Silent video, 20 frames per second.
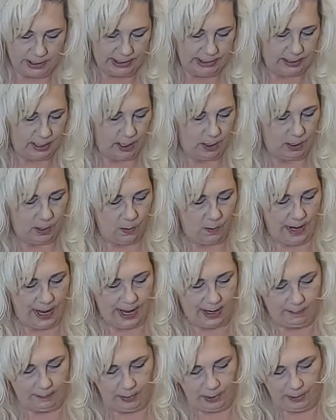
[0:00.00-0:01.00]
just going to go
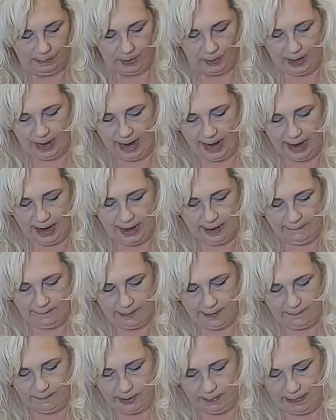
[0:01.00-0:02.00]
ahead and put about
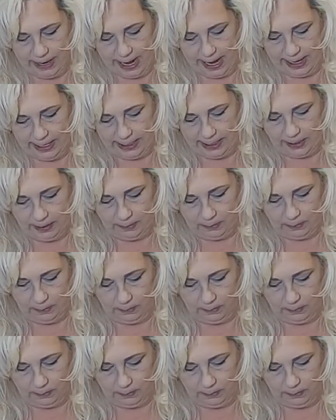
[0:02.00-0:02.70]
half of the bag in,